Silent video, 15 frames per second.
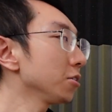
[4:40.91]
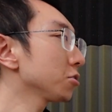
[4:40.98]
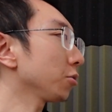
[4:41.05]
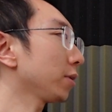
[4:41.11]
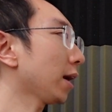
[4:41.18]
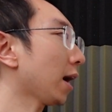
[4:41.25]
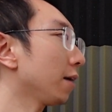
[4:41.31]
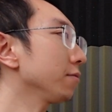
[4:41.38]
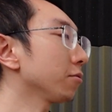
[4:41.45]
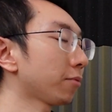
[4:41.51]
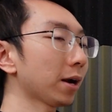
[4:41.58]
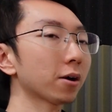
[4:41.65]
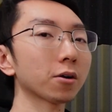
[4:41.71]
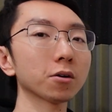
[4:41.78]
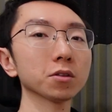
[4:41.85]
So you have the
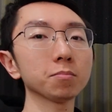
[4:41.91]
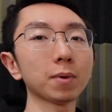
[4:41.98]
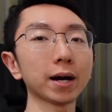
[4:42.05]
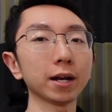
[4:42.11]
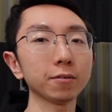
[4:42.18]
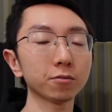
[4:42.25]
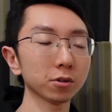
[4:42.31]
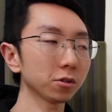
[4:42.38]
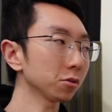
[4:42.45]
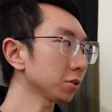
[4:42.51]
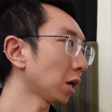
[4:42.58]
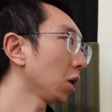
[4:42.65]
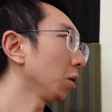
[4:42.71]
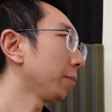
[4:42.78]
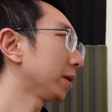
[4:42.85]
rare earth mining for those
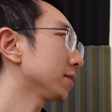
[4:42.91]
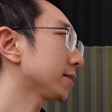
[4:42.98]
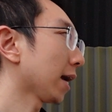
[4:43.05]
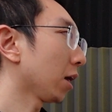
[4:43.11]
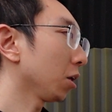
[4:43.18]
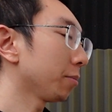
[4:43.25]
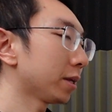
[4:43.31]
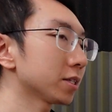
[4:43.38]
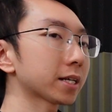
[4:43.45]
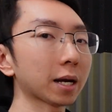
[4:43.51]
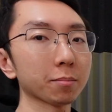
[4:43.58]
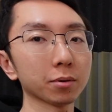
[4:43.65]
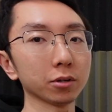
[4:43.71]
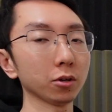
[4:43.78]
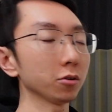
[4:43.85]
elements. The elements
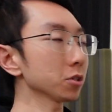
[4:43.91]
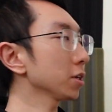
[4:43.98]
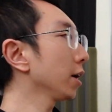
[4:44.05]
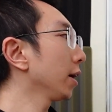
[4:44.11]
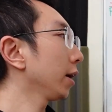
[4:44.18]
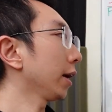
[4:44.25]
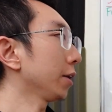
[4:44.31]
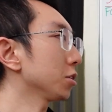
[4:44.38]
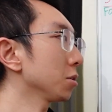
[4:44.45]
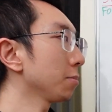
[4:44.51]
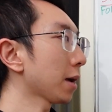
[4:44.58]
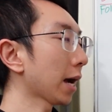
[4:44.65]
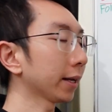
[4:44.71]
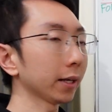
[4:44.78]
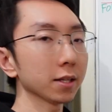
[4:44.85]
get produced into
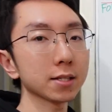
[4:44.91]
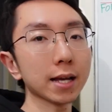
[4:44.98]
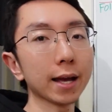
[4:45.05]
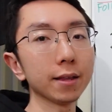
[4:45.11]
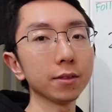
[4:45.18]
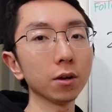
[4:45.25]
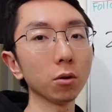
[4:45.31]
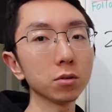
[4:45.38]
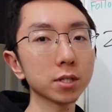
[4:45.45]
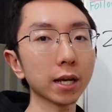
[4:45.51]
magnets and those